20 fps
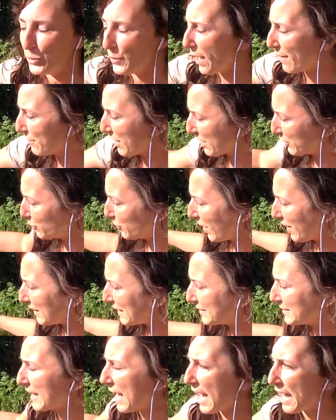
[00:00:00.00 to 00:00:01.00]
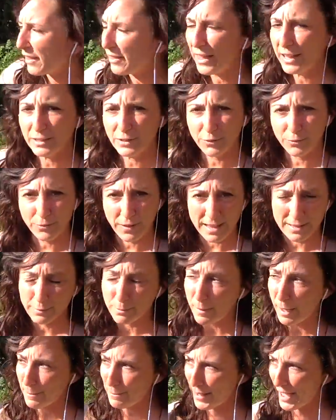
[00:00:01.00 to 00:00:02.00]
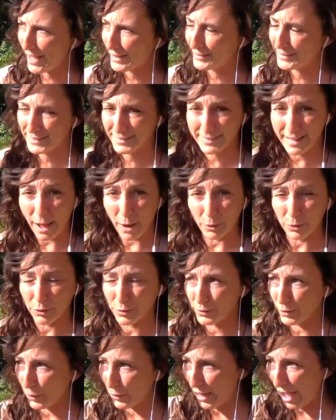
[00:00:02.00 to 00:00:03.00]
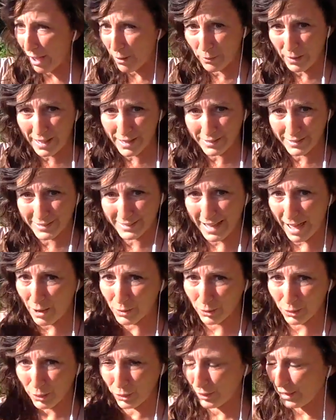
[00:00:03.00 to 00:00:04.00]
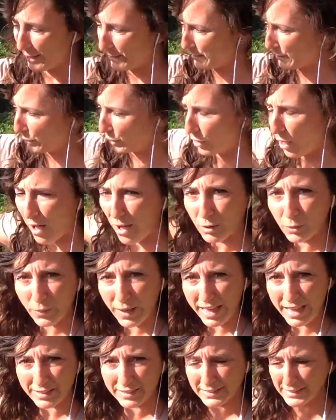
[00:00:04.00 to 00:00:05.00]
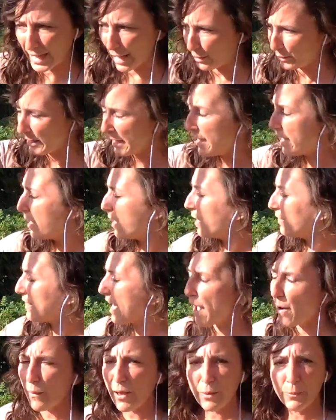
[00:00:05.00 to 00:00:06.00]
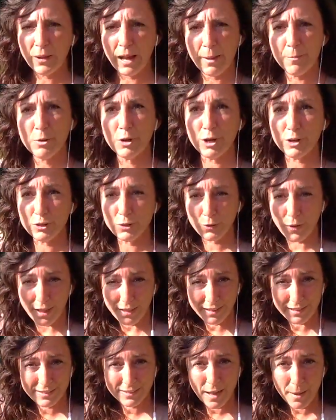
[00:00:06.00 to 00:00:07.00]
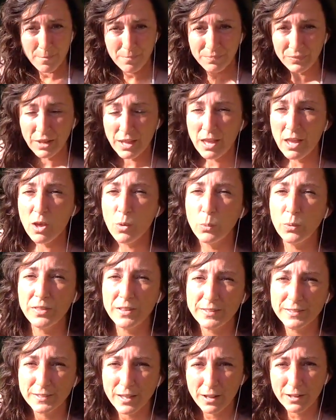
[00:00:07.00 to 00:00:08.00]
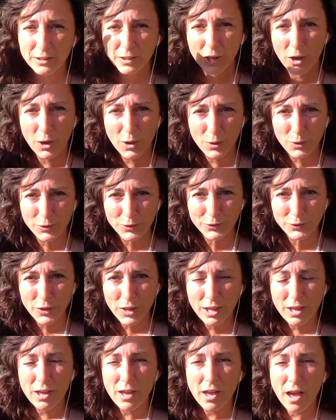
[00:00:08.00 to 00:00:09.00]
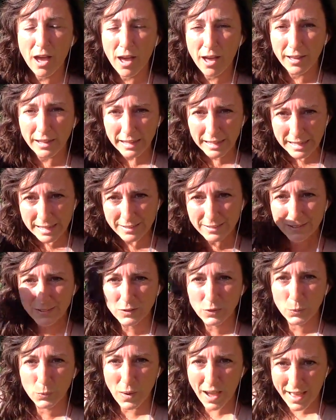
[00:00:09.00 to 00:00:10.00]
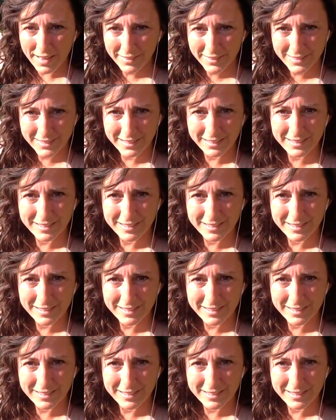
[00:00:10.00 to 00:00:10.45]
have that trellis, I like to face my bed south. So that way is south. It's a long ways south. That way when I put a trellis up, when the sun goes east to west and